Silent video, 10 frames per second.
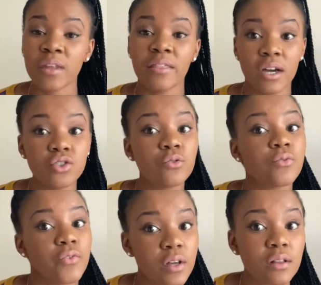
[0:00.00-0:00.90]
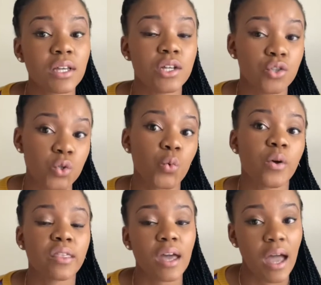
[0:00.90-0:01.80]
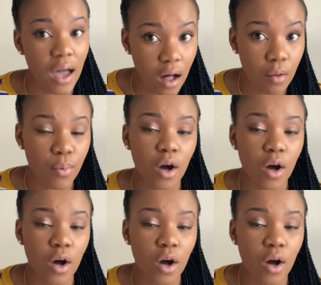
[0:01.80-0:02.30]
that you feel can do with the help